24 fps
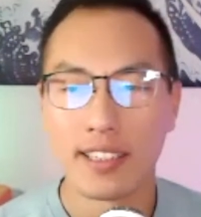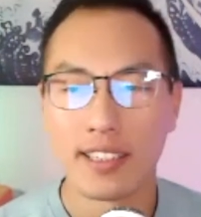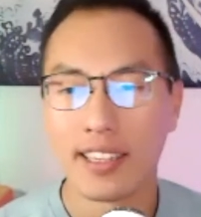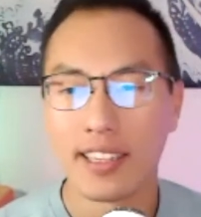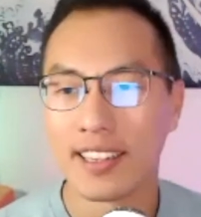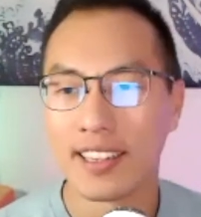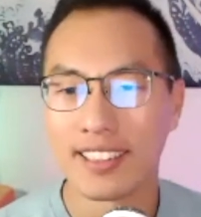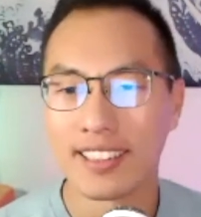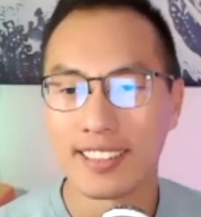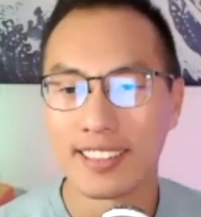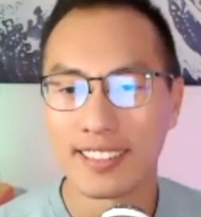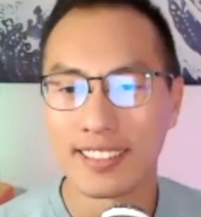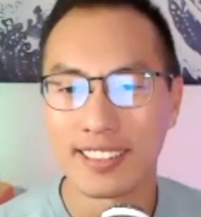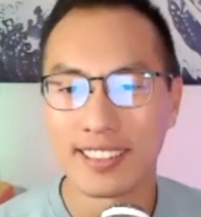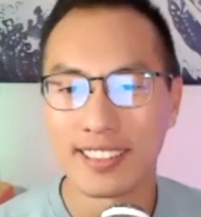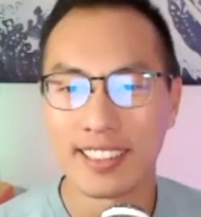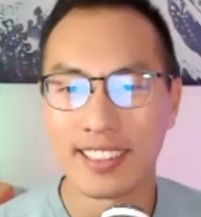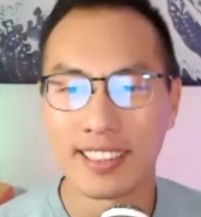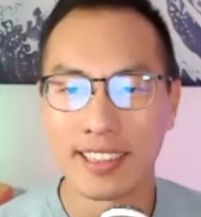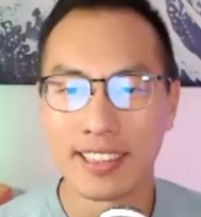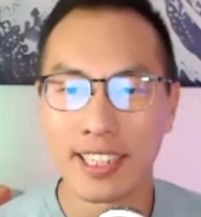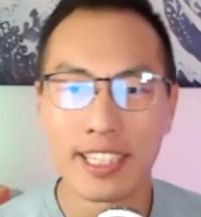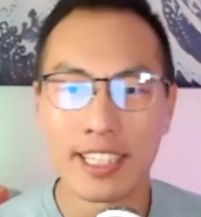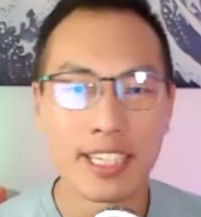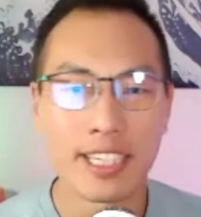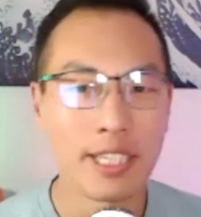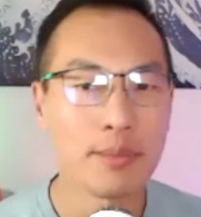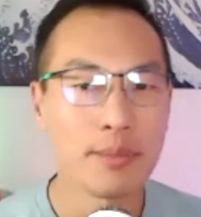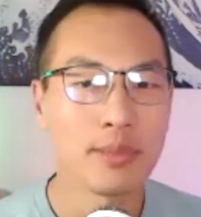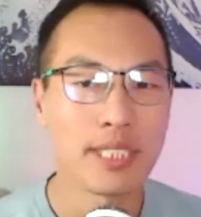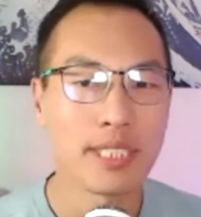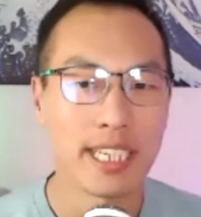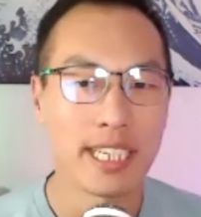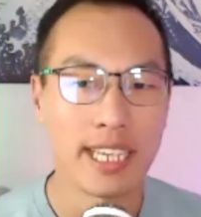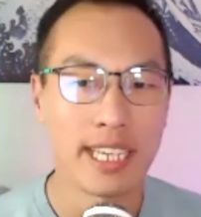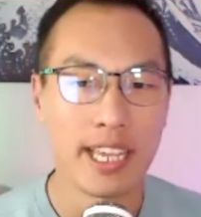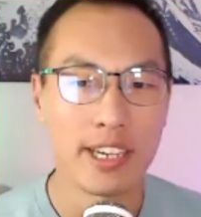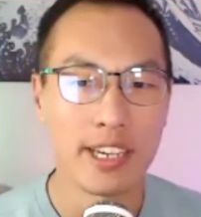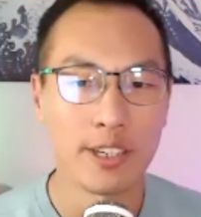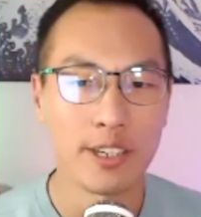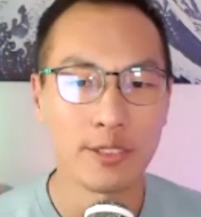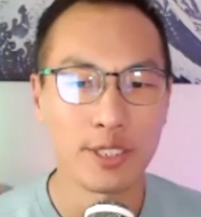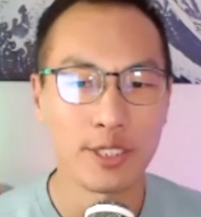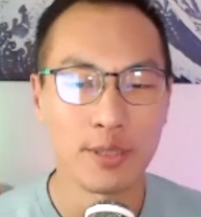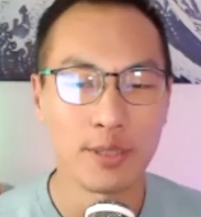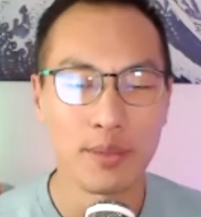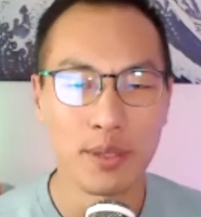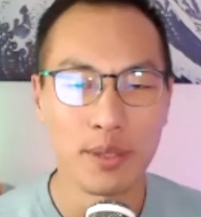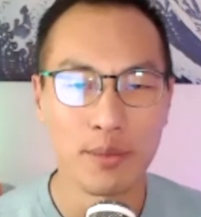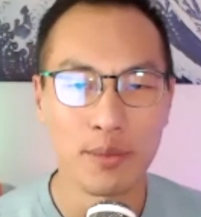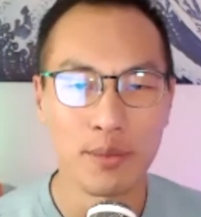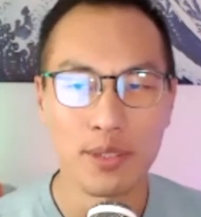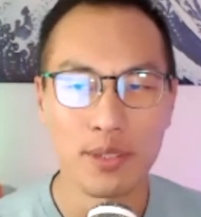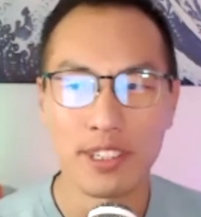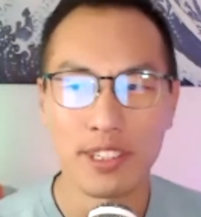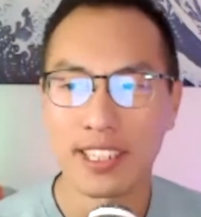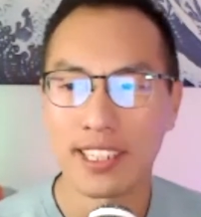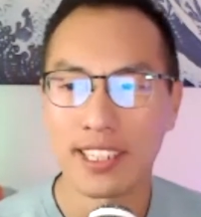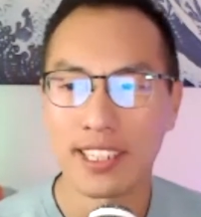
and let him take care of some of the work.